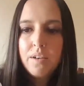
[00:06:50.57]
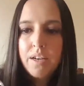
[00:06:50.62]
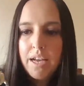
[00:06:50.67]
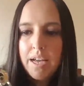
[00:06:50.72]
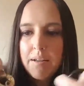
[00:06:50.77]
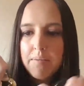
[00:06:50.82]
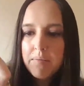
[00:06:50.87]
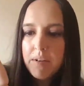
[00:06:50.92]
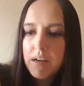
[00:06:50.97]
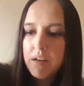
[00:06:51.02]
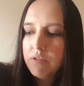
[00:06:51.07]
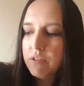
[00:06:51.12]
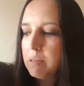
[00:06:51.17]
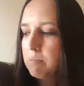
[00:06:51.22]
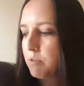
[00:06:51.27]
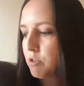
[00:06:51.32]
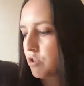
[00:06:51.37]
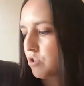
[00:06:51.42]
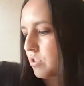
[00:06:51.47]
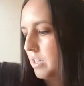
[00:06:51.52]
Okay, I'll
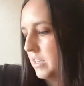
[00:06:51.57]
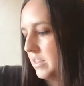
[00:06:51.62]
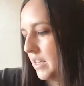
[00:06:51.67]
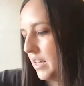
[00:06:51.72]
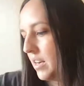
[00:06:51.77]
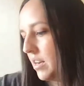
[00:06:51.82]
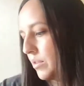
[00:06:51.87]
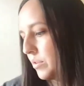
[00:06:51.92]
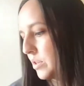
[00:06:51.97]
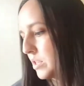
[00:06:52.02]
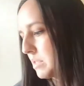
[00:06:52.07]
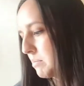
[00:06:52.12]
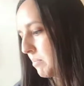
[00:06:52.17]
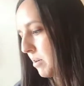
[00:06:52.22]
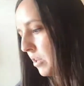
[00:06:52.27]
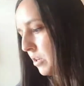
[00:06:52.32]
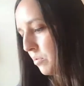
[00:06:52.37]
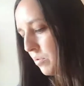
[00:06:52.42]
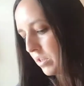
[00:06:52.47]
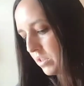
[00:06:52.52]
demonstrate that on the
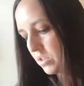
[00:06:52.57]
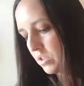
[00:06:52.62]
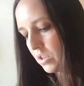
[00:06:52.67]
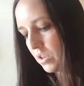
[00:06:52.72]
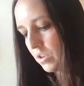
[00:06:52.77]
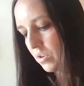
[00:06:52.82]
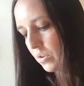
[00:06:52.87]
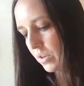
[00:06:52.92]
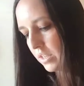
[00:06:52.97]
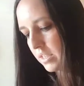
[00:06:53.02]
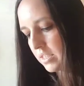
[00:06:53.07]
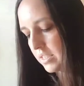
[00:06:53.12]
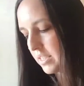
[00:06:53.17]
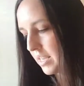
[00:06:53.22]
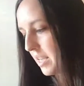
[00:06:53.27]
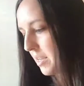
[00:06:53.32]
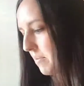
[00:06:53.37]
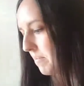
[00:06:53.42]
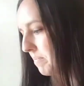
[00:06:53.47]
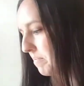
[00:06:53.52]
smaller one so you can
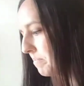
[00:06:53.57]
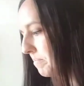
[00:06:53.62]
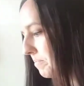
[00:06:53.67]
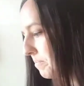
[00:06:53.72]
see.